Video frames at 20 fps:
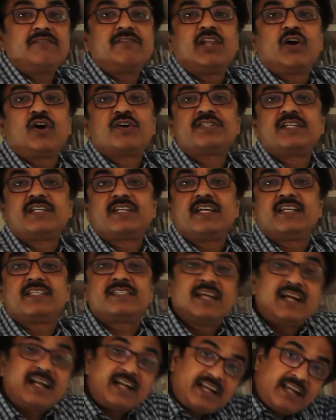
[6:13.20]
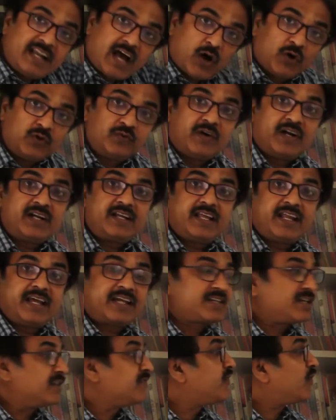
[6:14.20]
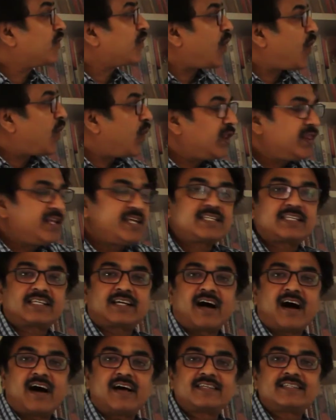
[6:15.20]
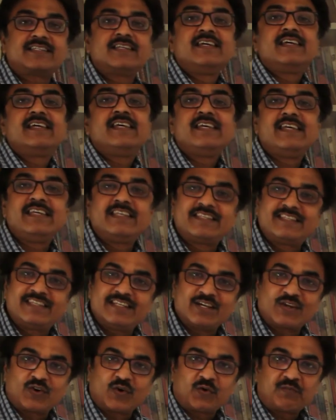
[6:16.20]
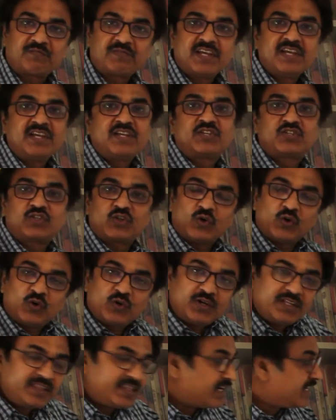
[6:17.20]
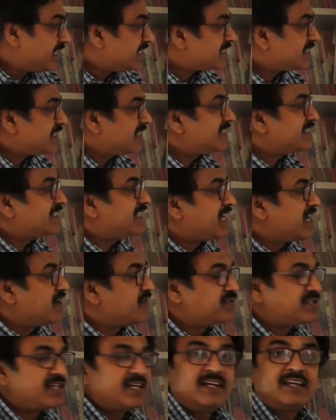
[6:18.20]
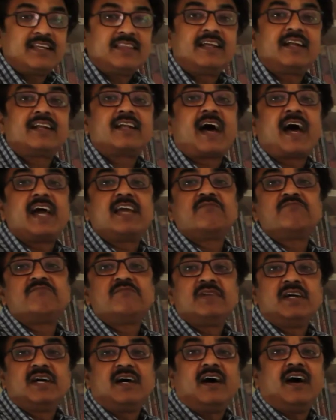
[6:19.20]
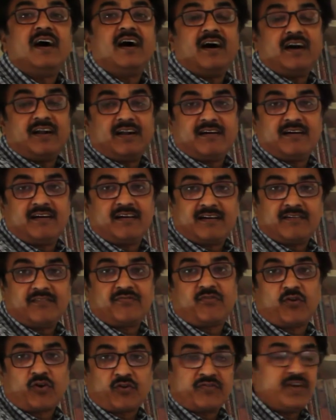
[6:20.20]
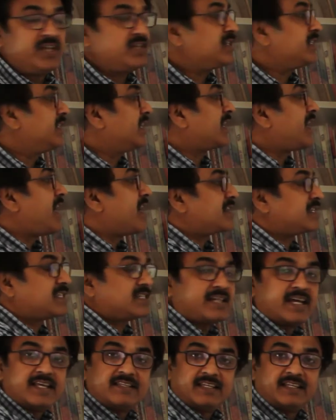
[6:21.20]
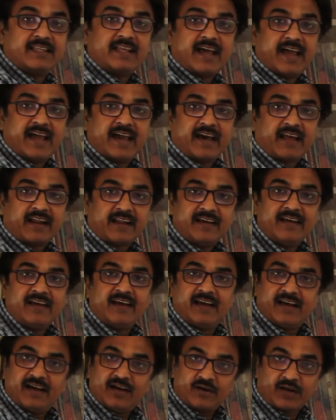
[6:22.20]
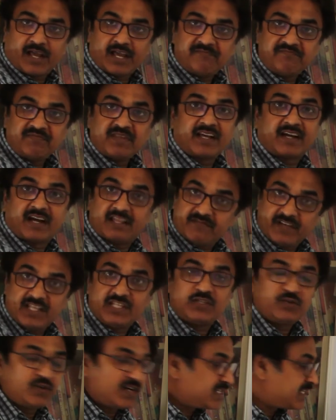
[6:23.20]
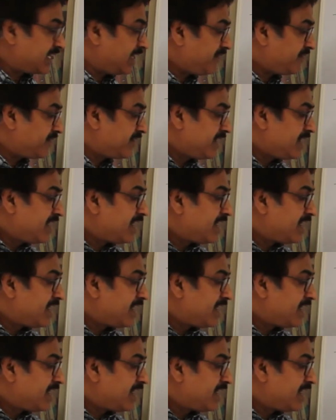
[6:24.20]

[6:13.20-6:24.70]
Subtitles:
velocities, downward direction for all these cars is 0. So the distance gives the time for which the car stays in the air. Okay, convince yourself.